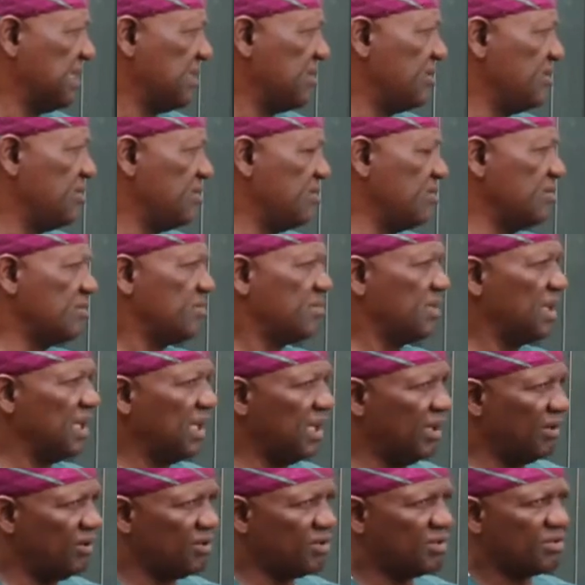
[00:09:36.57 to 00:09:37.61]
You know, we
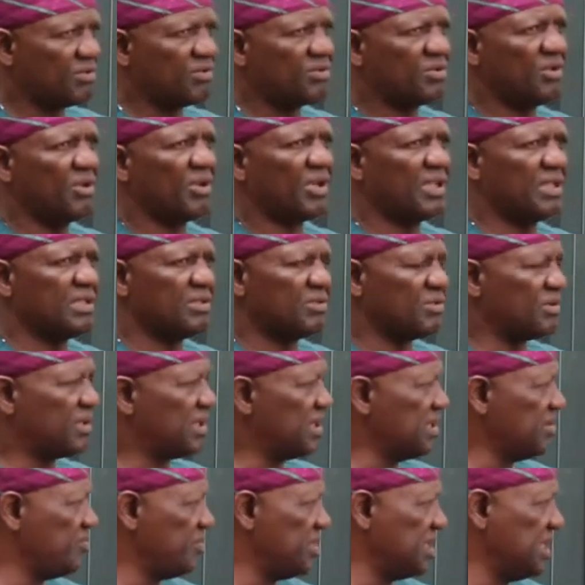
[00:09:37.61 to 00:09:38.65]
are also talking to
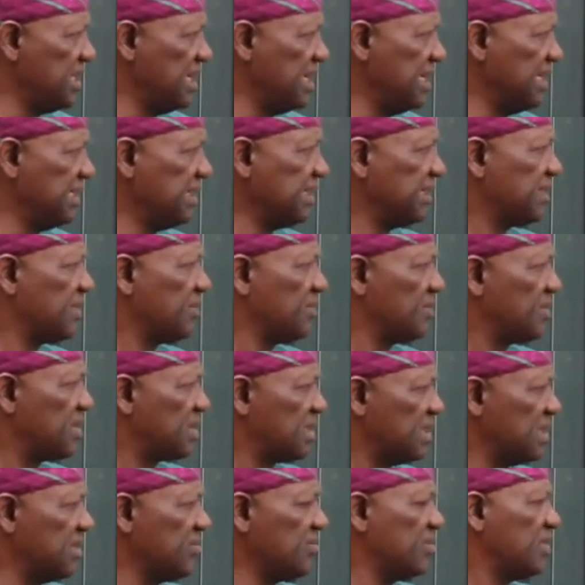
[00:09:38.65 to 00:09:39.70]
CBN to
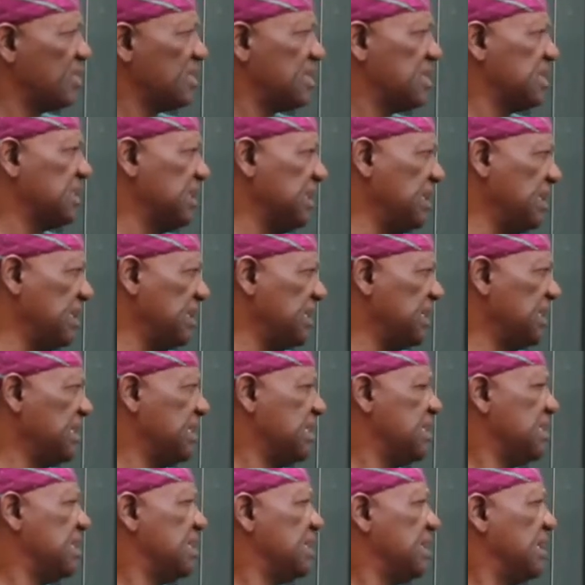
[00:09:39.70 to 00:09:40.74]
see what
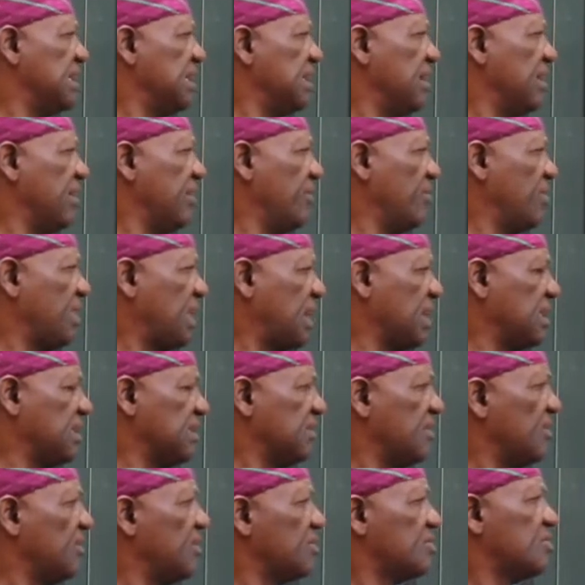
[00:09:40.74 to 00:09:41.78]
we
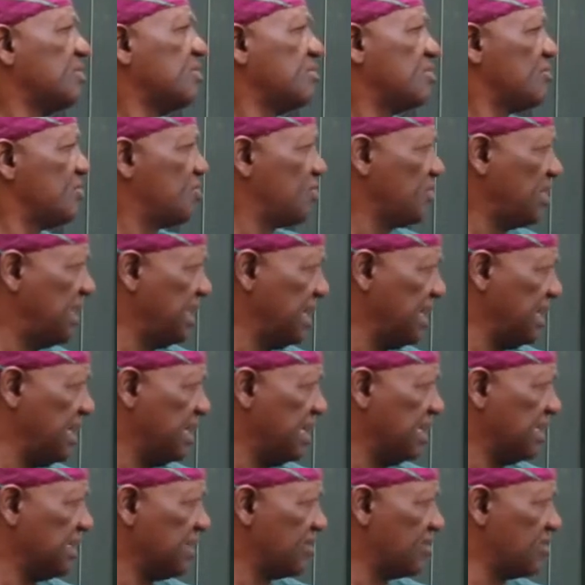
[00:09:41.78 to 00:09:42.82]
can also do
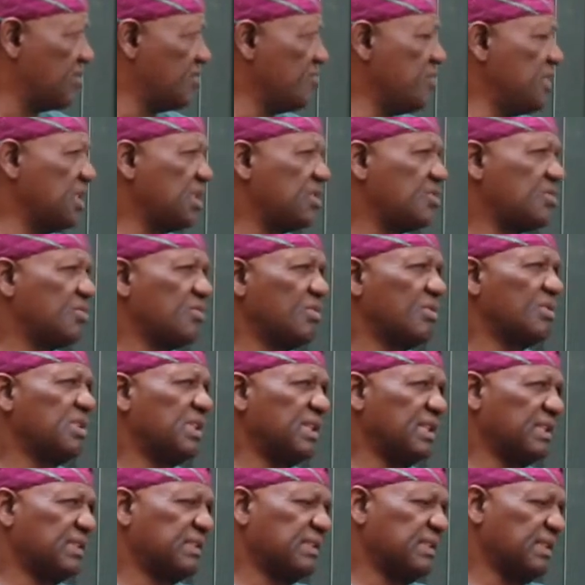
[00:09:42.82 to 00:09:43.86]
together to make sure
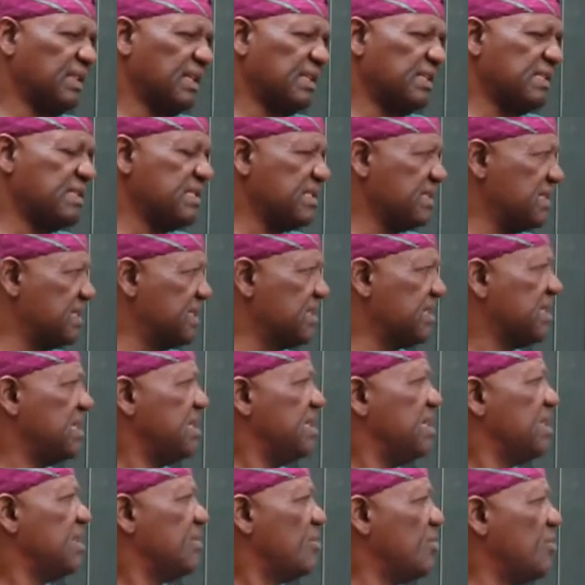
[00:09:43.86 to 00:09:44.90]
that at least
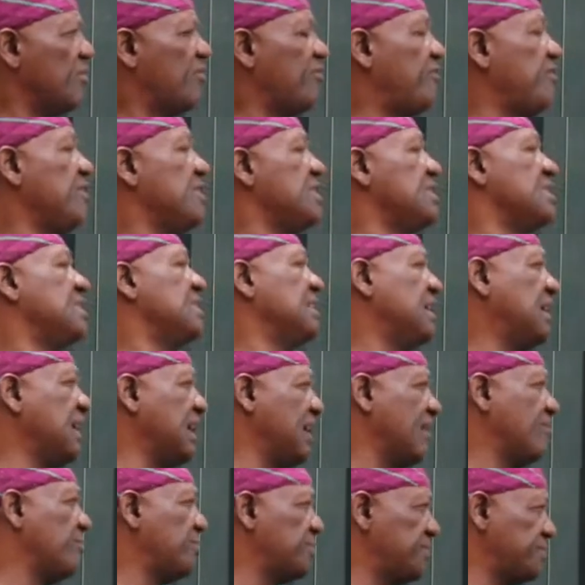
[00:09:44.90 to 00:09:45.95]
we fill the
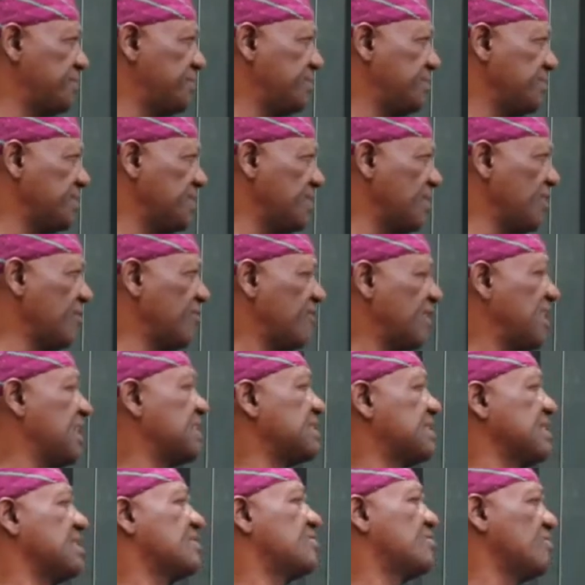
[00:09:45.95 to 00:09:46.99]
gap of
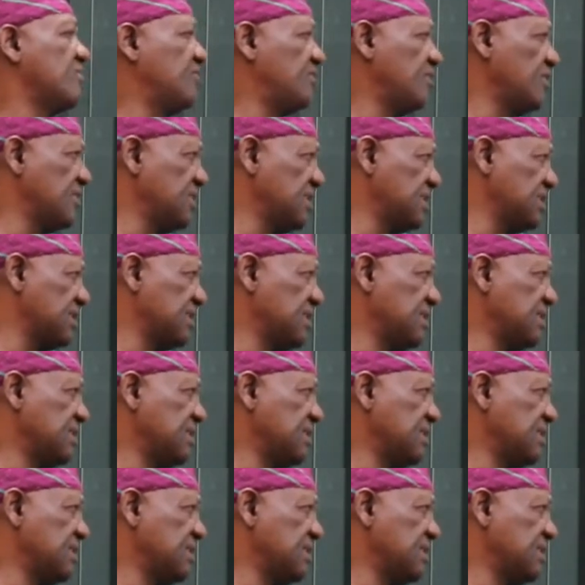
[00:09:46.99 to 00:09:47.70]
access to funding.